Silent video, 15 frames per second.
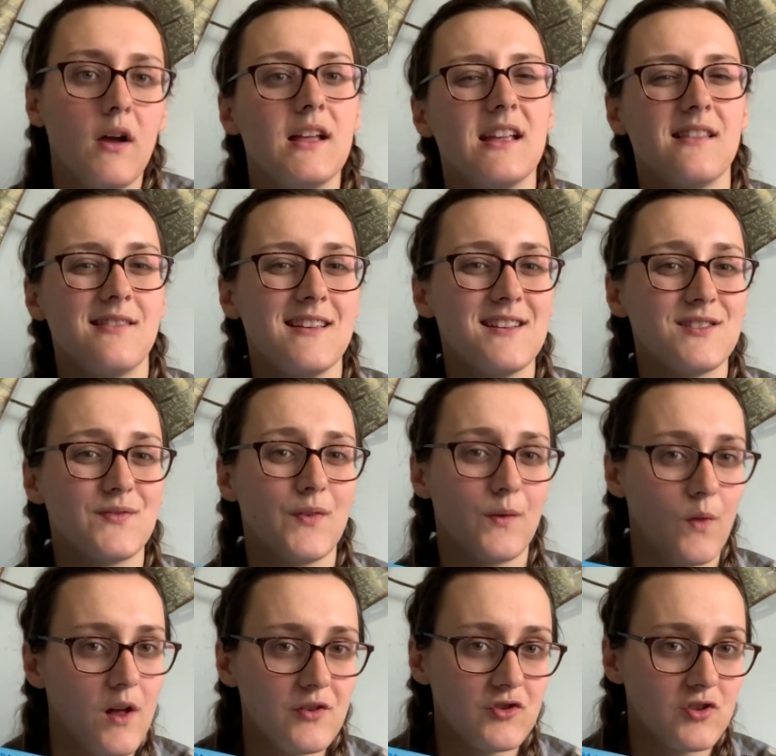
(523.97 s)
I eat these for
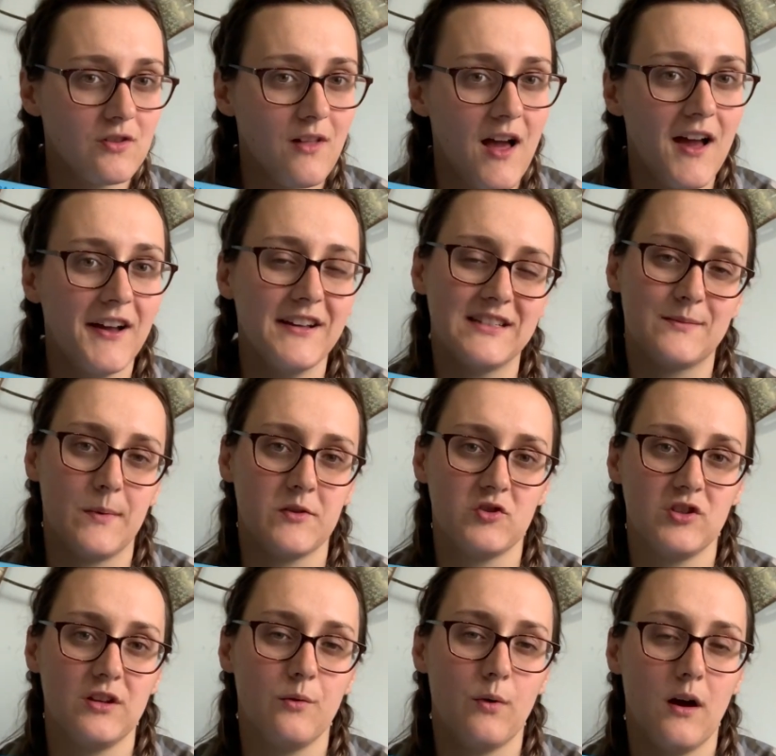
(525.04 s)
lunch a lot,
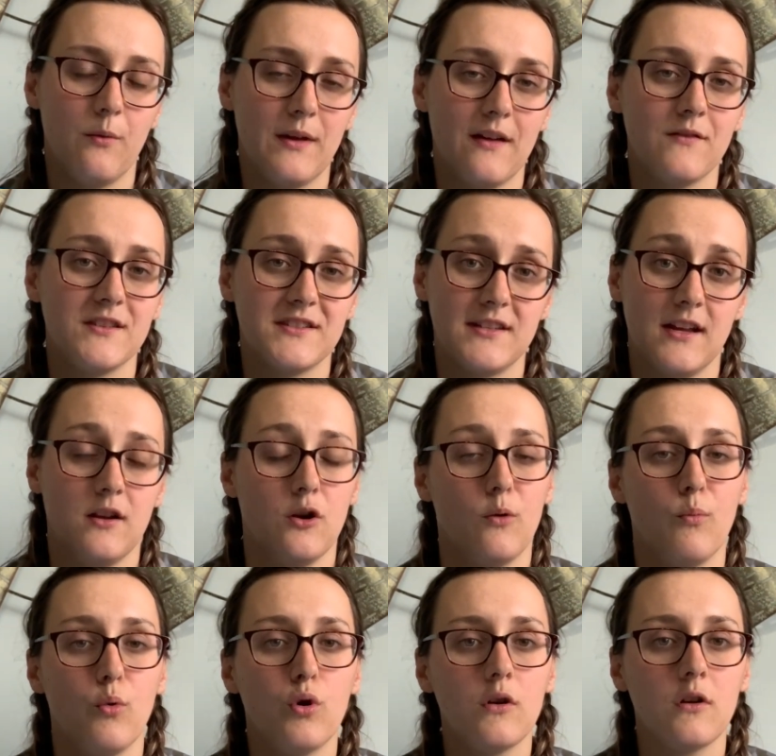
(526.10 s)
especially while we have the
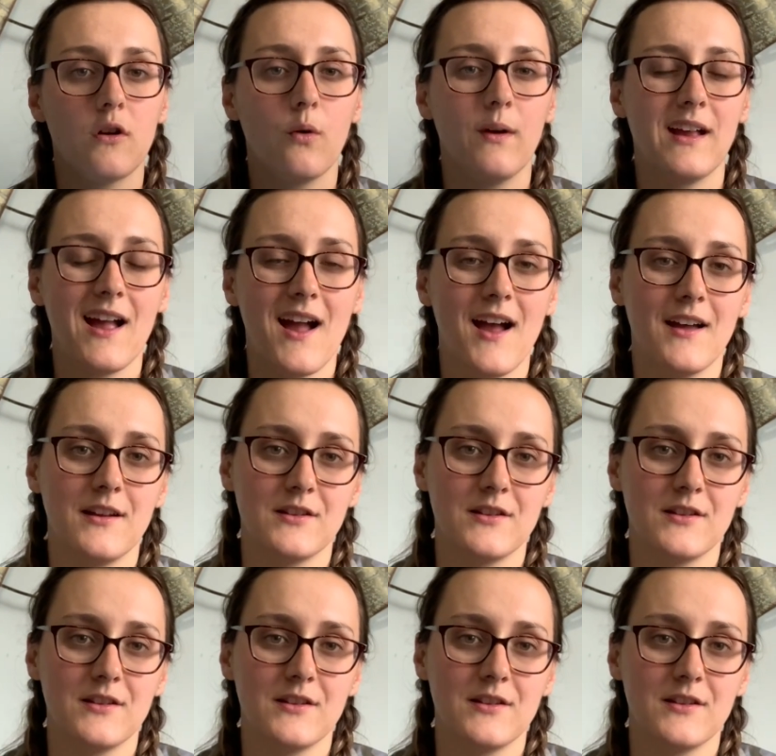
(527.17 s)
stay-at-home order going on.